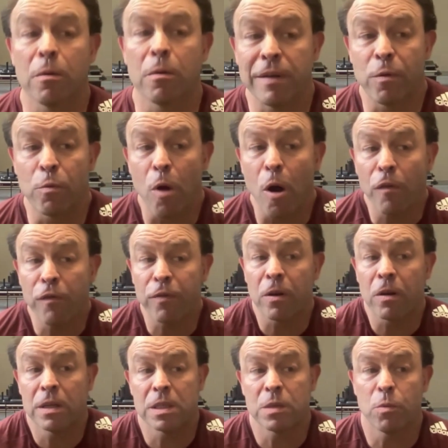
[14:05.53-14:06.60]
We have a
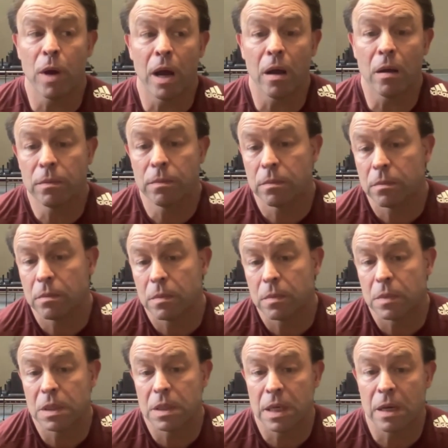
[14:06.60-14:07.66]
rolfer as well
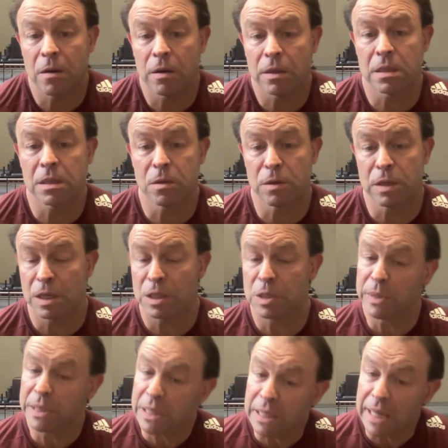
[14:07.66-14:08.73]
here at the studio. So
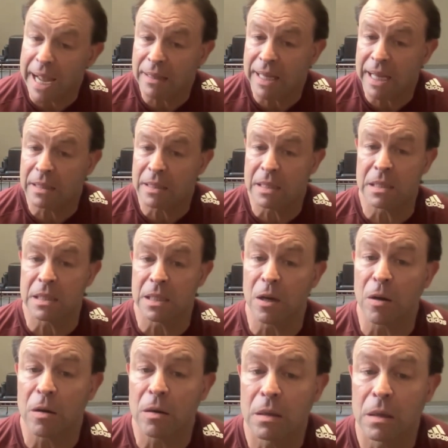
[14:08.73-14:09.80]
we did add that this
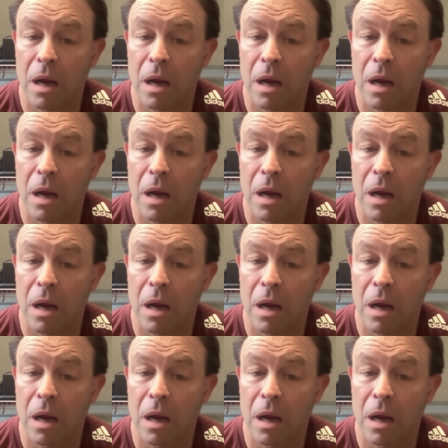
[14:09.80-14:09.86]
year.